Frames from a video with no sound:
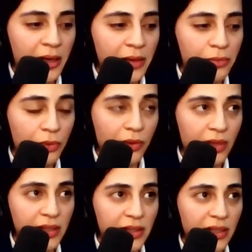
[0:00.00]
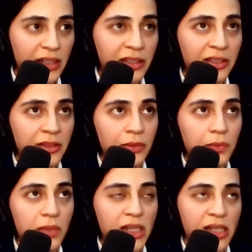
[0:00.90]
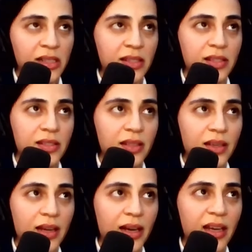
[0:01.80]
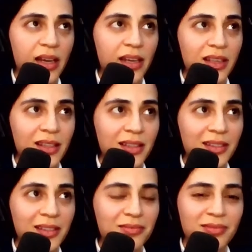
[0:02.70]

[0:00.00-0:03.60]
role as a leader was I